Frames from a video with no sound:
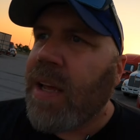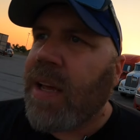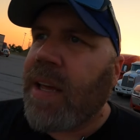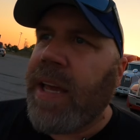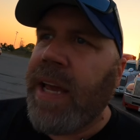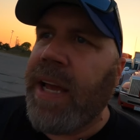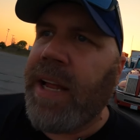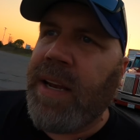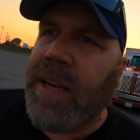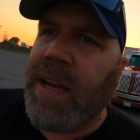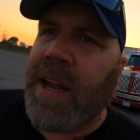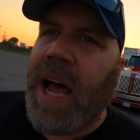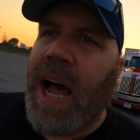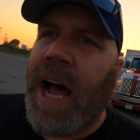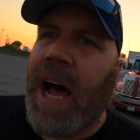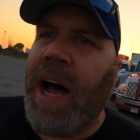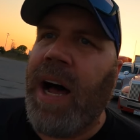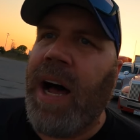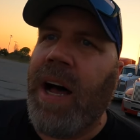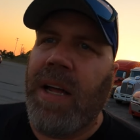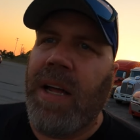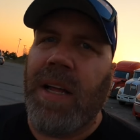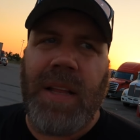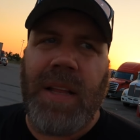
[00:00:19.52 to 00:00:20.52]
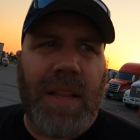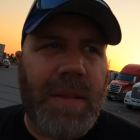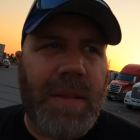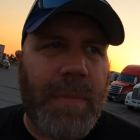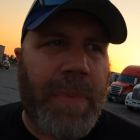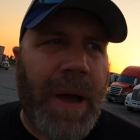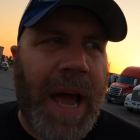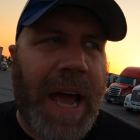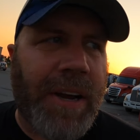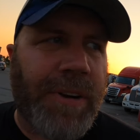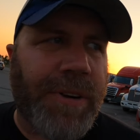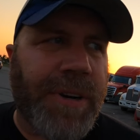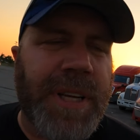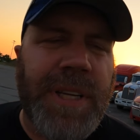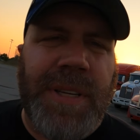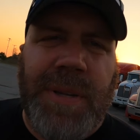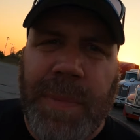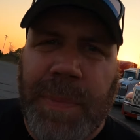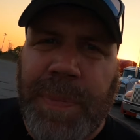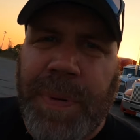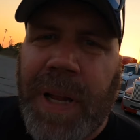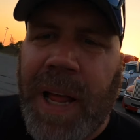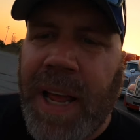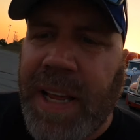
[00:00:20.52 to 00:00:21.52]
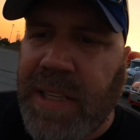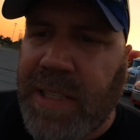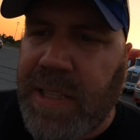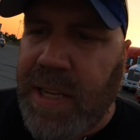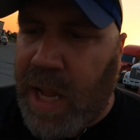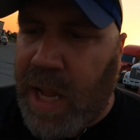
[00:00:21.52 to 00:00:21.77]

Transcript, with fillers: getting the batteries replaced